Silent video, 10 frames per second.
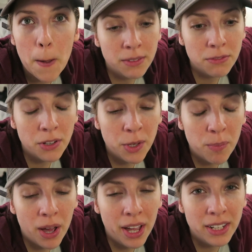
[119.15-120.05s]
And I'm
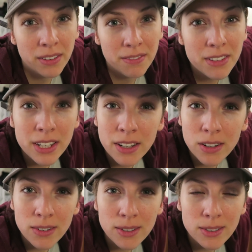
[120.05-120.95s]
falling behind on
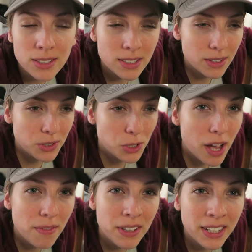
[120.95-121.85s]
videos because I was
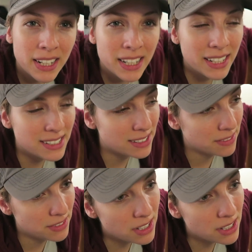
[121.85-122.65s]
traveling and I didn't get stuff